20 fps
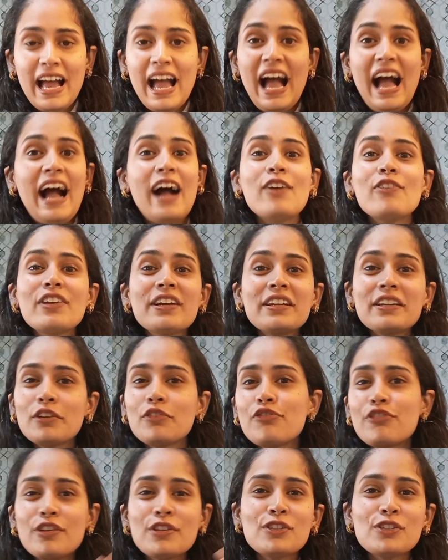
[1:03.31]
Having
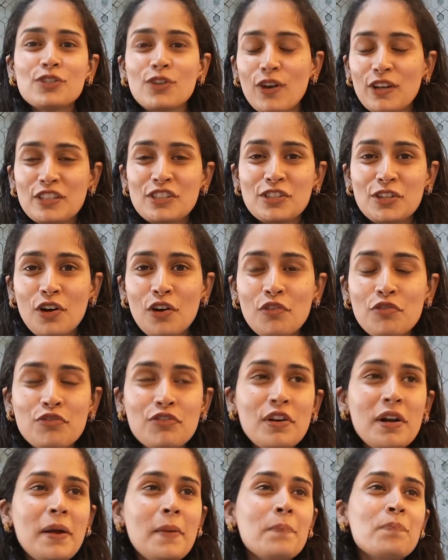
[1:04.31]
different sorts
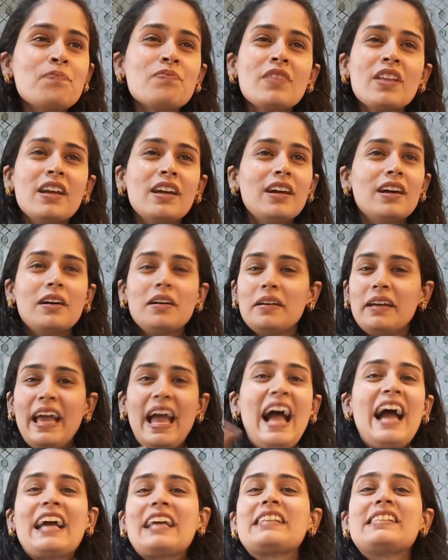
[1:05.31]
of
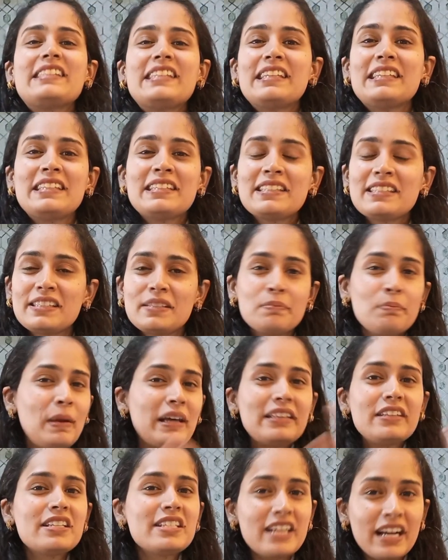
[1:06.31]
accents,
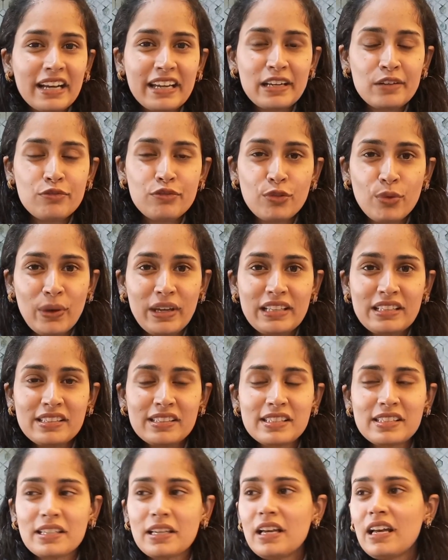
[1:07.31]
mother tongue
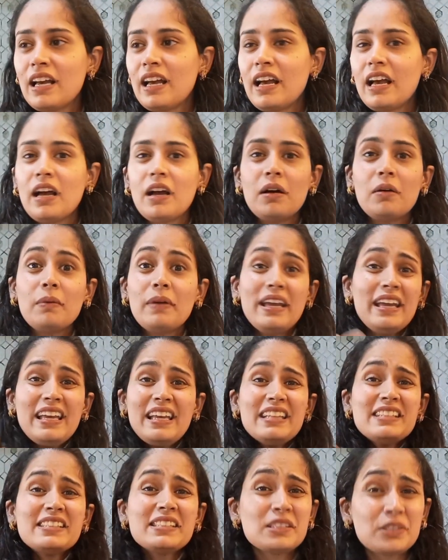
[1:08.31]
influence,
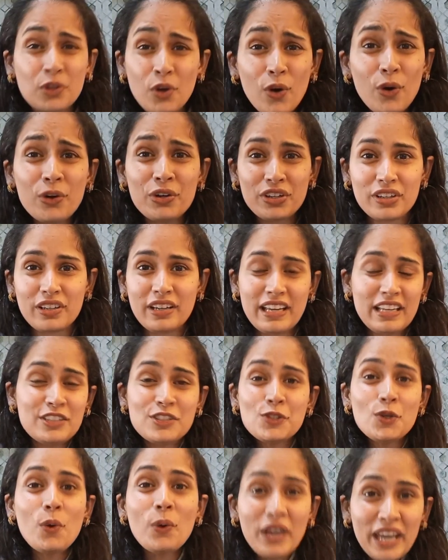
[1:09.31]
it's good.
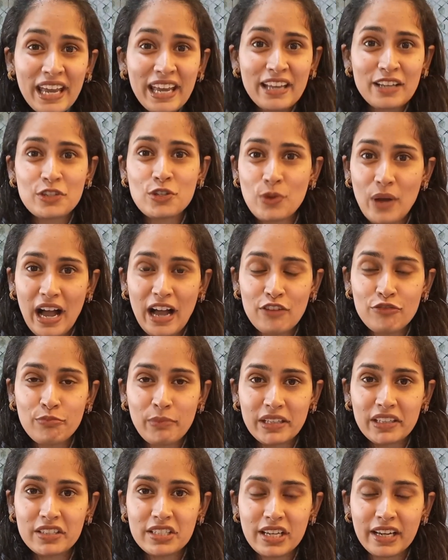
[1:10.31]
It's okay to have
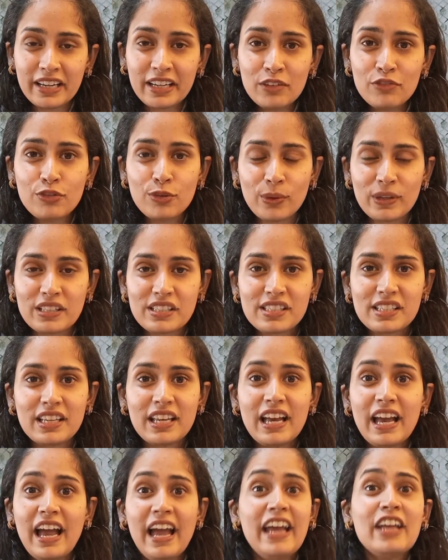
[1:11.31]
mother tongue influence.
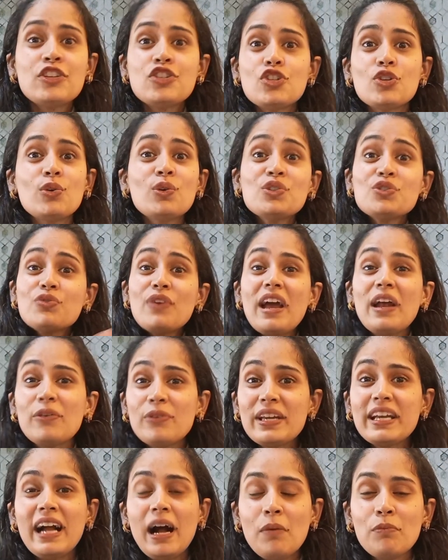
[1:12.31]
It shows where
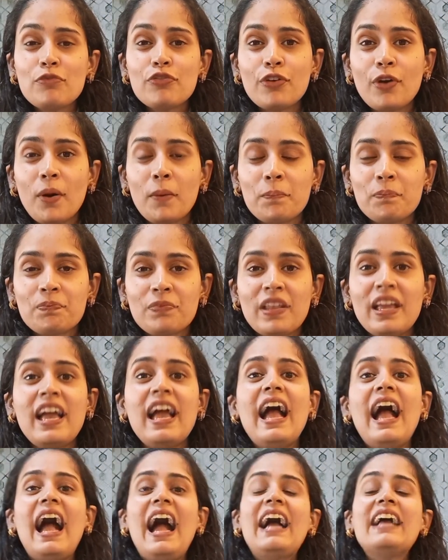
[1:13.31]
we come from.
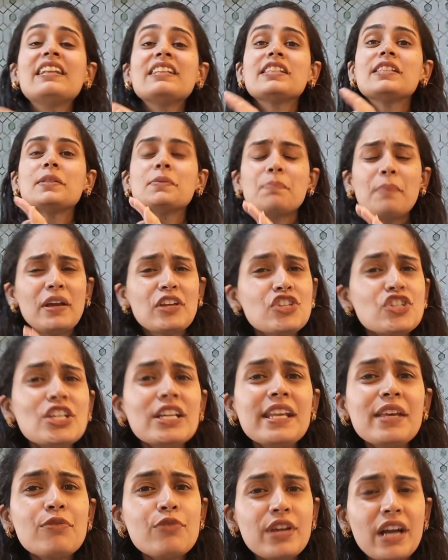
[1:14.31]
And
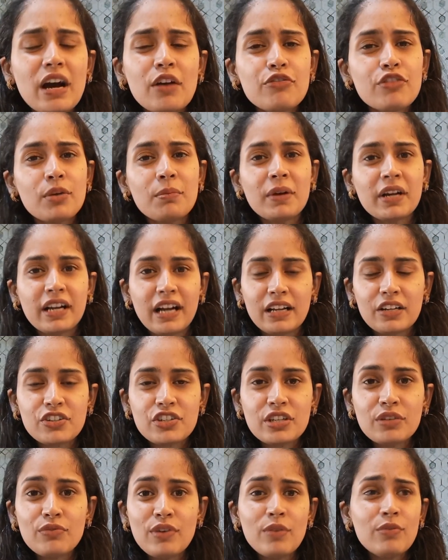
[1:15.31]
especially we are from a
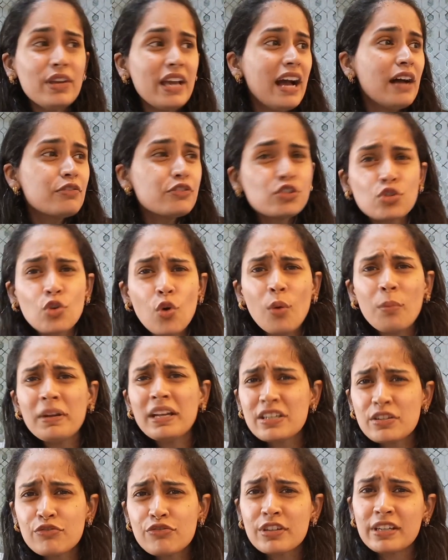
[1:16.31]
country where we have so
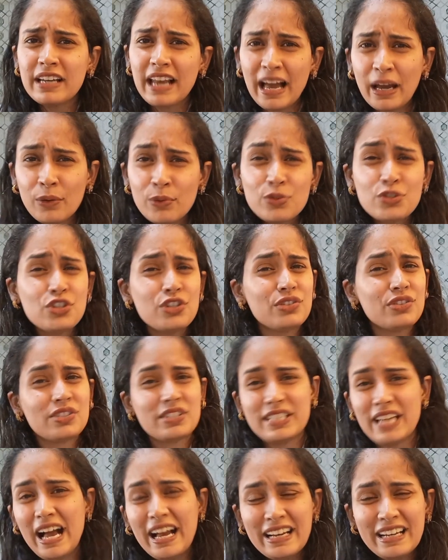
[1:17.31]
many different
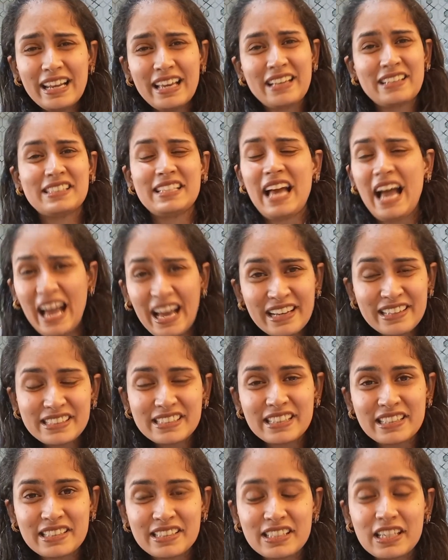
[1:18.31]
languages, dialects,
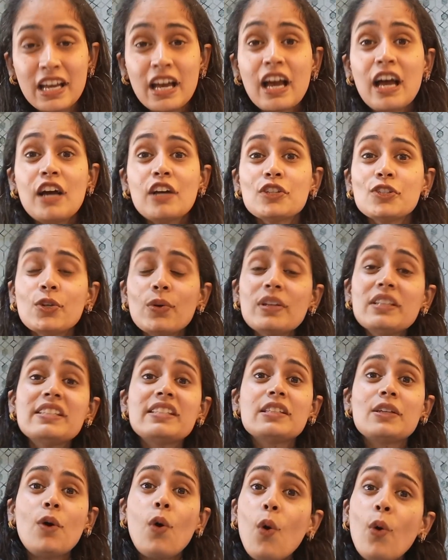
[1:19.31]
accents. So
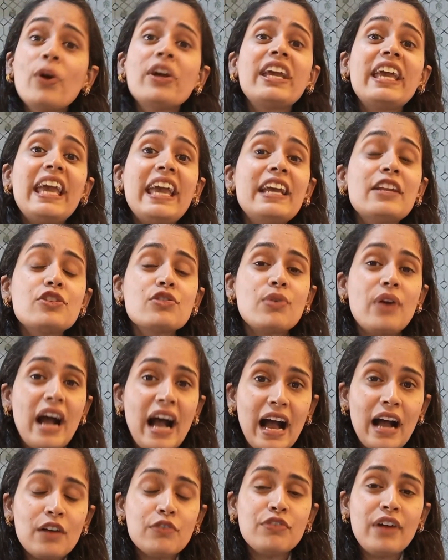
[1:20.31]
it's okay to
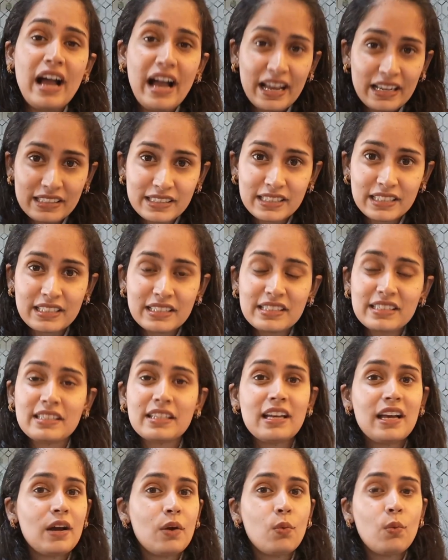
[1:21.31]
have
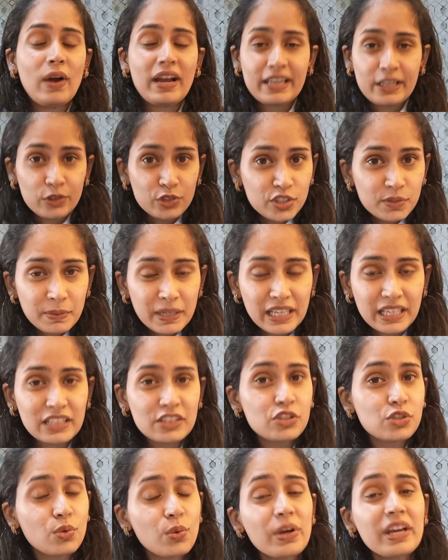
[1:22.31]
accents while you speak.
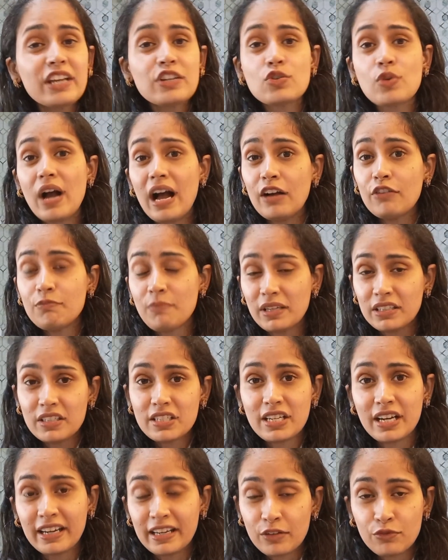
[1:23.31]
It's okay to have mother
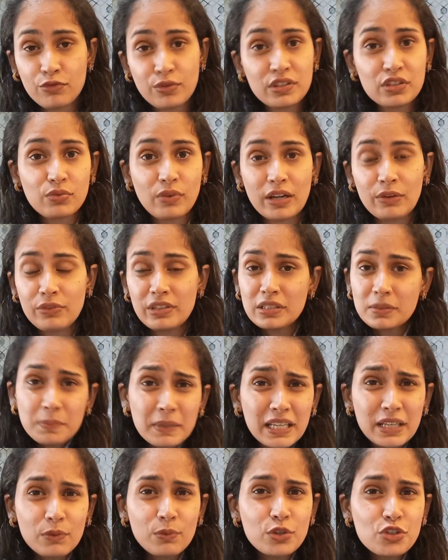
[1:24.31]
tongue influence while we
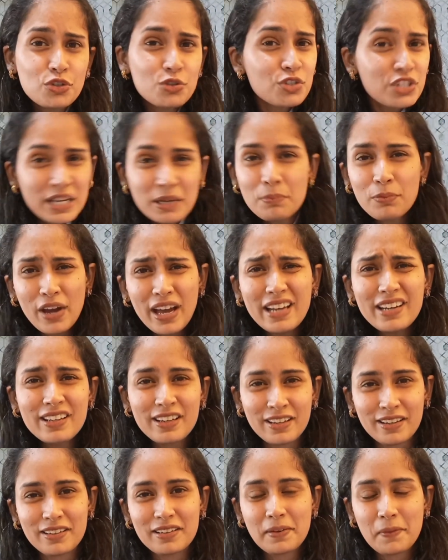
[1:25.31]
speak. We should take pride
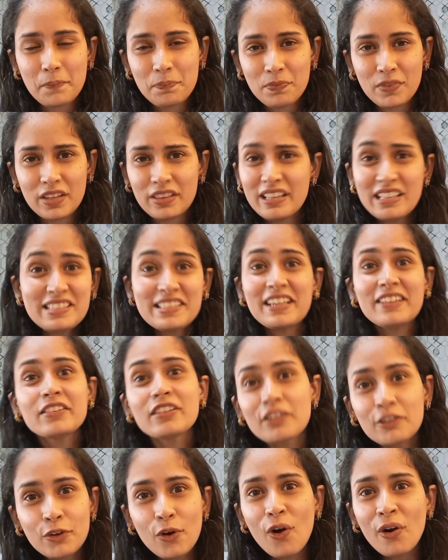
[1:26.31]
in it. There's
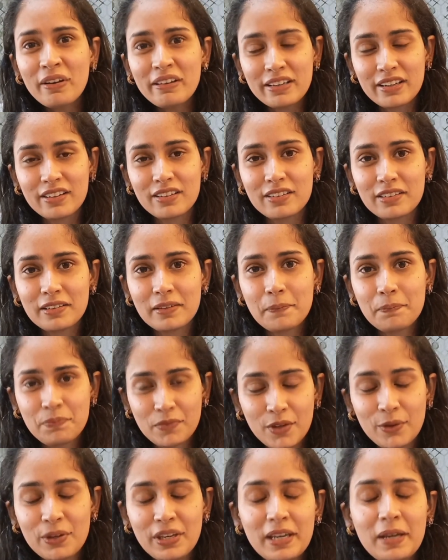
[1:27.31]
nothing wrong in it.
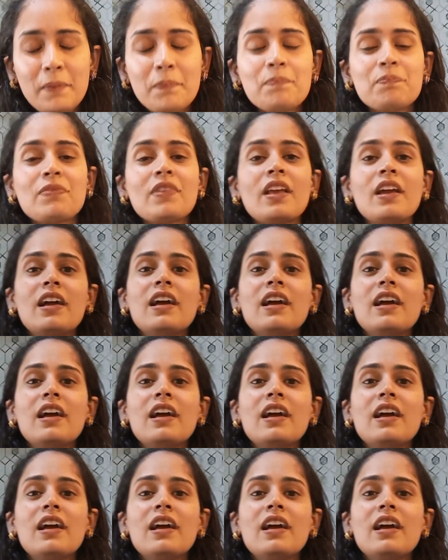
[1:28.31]
Okay?